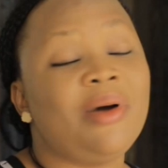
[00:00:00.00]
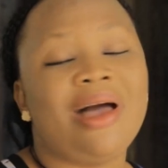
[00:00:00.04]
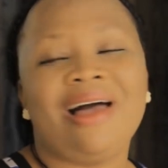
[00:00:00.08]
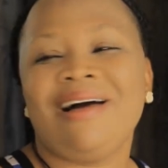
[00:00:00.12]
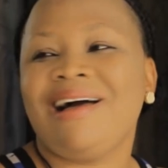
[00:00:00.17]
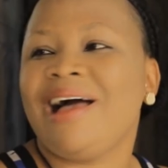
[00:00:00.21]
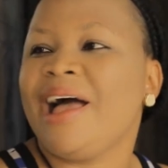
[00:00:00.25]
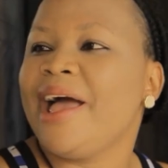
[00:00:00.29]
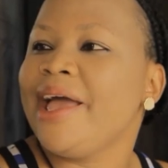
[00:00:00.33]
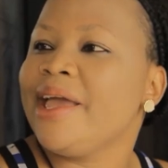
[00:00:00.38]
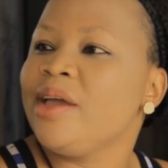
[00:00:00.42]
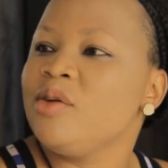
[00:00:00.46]

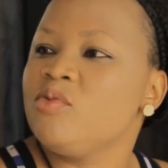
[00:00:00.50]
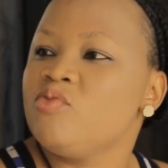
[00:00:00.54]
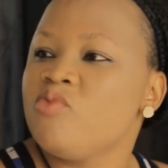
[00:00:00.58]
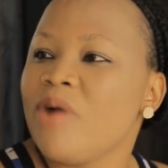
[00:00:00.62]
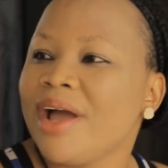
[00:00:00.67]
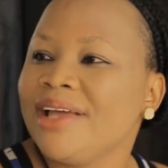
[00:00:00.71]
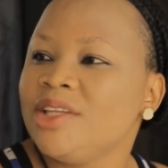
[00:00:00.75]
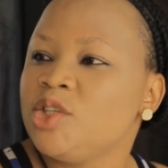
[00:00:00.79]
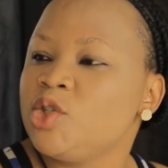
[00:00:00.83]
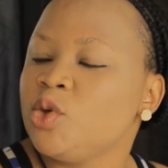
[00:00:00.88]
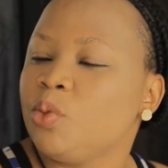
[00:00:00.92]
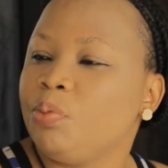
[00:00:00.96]
Well, I
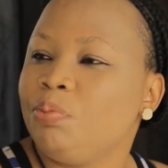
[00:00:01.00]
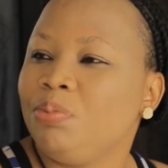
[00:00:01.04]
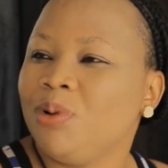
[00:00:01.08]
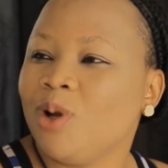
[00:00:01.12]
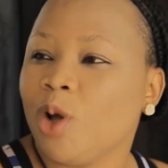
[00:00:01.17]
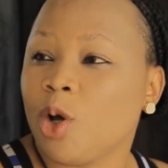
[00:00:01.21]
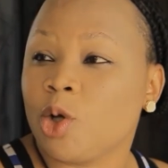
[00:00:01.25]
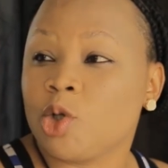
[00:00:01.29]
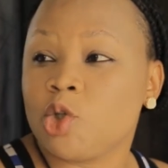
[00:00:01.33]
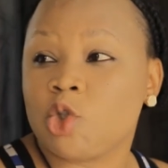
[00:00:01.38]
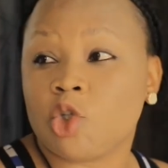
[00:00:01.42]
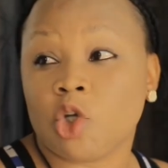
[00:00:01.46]
went to
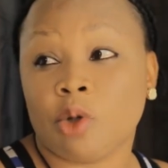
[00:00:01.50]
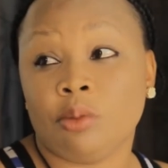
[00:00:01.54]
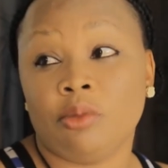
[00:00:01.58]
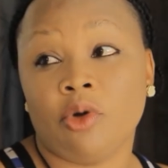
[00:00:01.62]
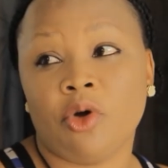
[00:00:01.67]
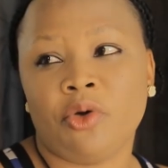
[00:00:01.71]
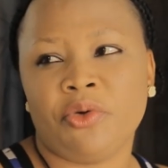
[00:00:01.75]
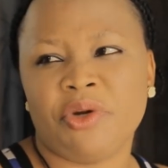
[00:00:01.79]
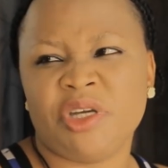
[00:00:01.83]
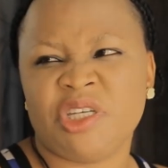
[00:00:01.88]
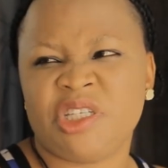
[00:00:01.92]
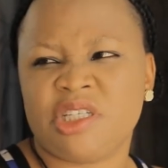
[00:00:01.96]
pluck
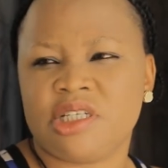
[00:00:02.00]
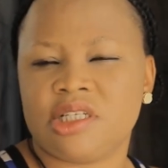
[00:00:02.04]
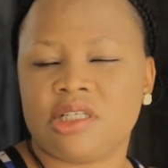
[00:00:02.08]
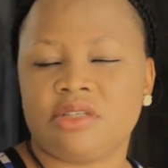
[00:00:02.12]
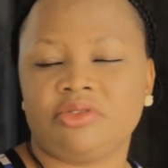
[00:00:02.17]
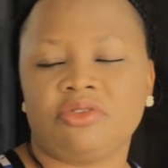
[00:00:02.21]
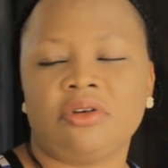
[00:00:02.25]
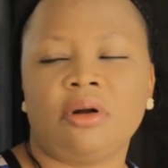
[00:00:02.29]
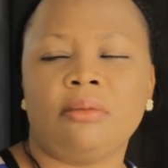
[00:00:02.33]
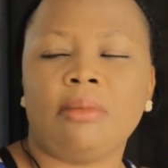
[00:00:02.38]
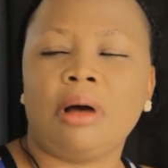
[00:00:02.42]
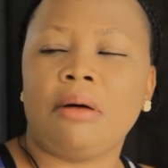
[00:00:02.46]
some
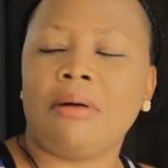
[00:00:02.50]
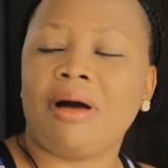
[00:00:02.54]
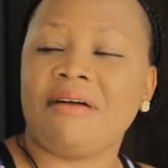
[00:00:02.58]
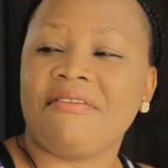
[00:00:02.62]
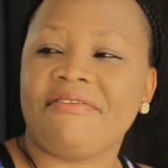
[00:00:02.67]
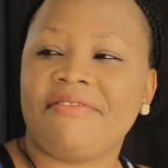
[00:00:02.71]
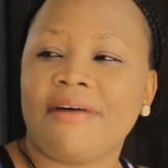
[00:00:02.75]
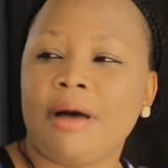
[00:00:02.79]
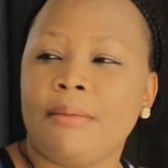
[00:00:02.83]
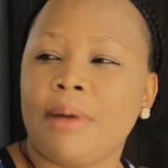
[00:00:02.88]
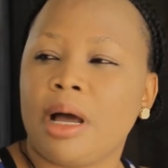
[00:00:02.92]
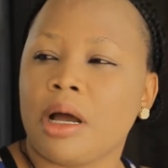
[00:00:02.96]
oranges from
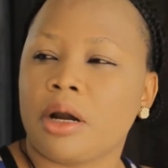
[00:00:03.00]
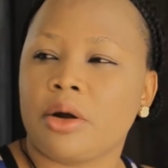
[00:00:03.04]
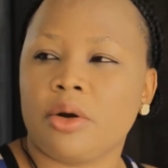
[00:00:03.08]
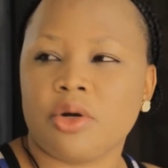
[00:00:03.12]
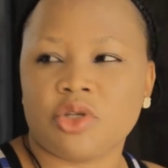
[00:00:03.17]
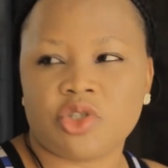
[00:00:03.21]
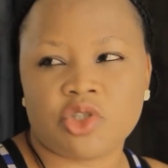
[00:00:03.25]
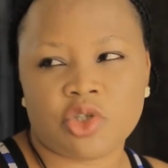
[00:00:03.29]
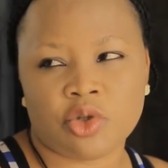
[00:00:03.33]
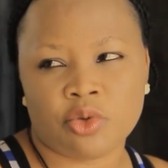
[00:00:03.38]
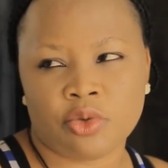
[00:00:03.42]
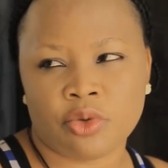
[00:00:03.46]
our farm
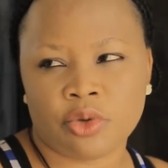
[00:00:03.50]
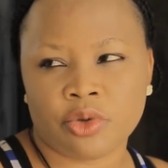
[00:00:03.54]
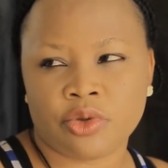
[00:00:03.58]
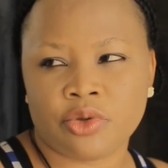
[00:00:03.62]
across the